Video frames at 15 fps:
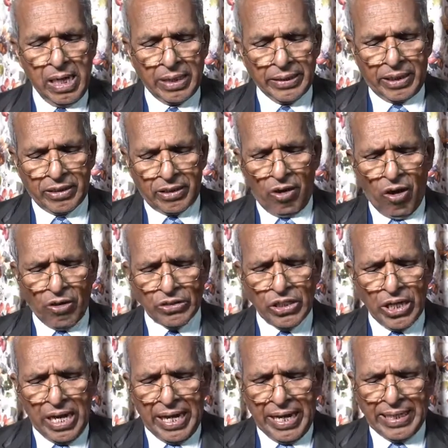The
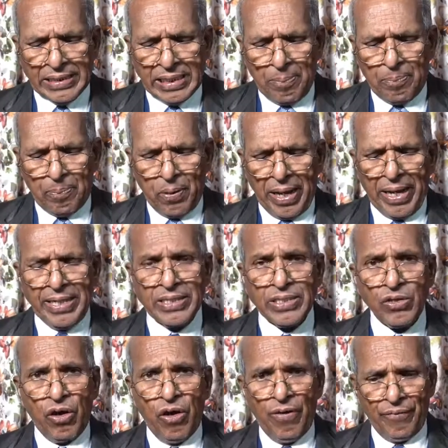cross is a place
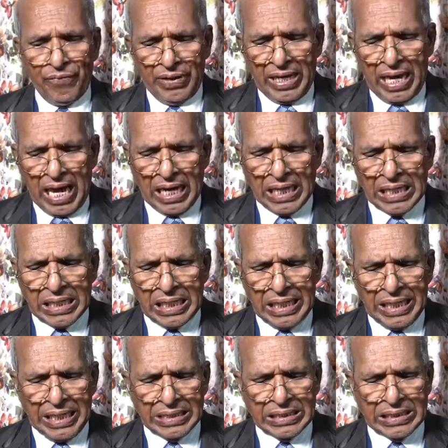of the
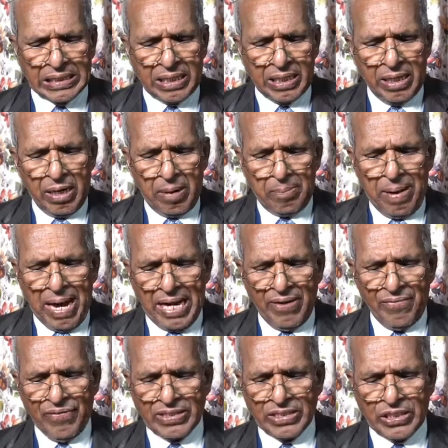ugliest
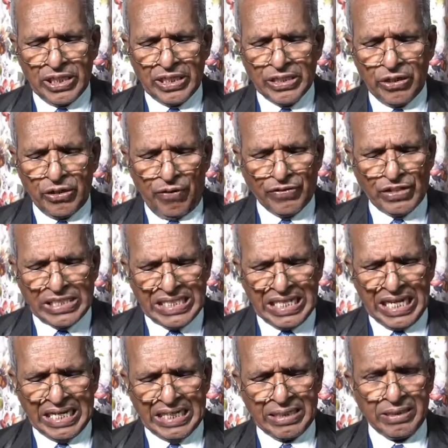manifestation of
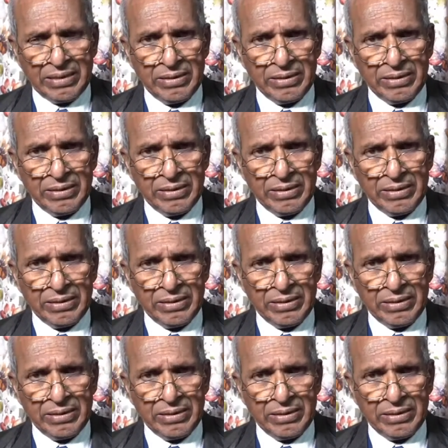sin.